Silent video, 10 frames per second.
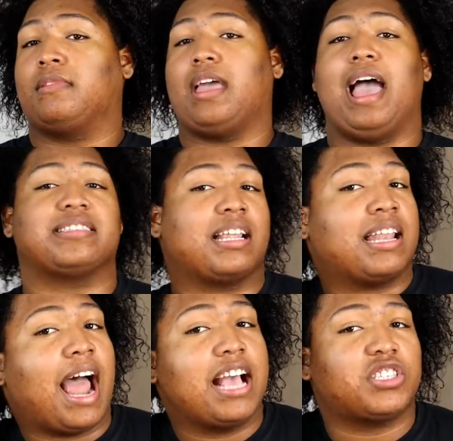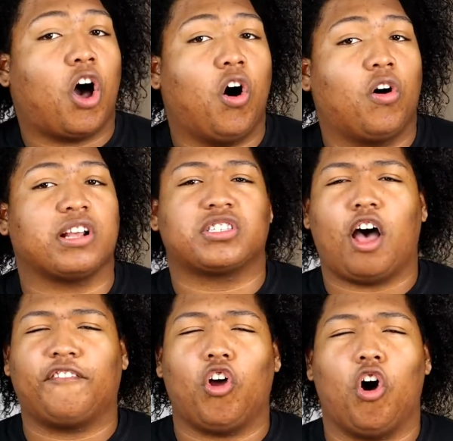It has a nice hold, a
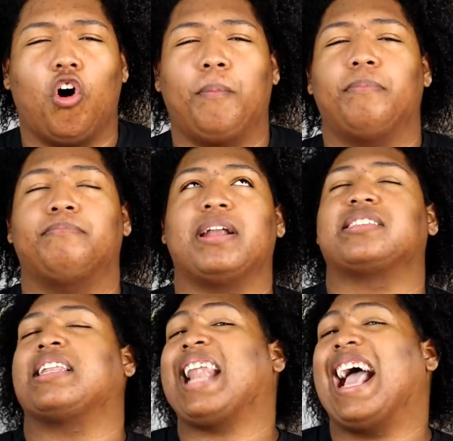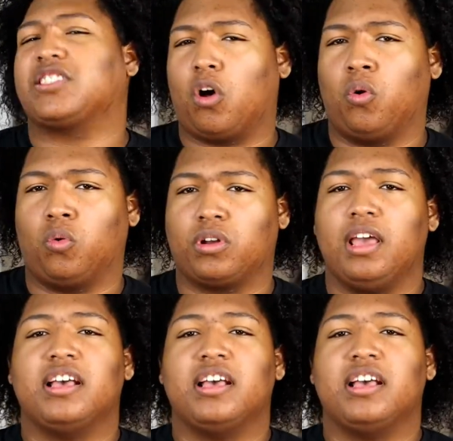soft hold, but it's a nice hold.